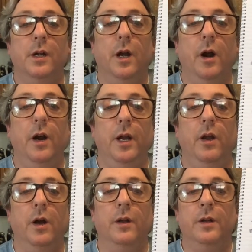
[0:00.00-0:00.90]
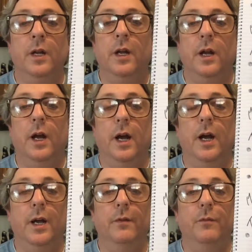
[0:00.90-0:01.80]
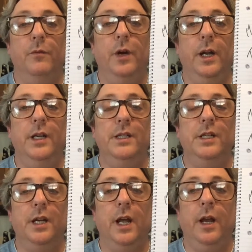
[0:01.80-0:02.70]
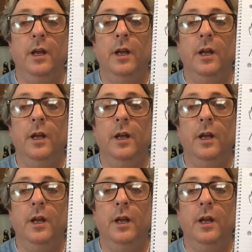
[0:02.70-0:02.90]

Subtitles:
Alright, y'all. Very easy today.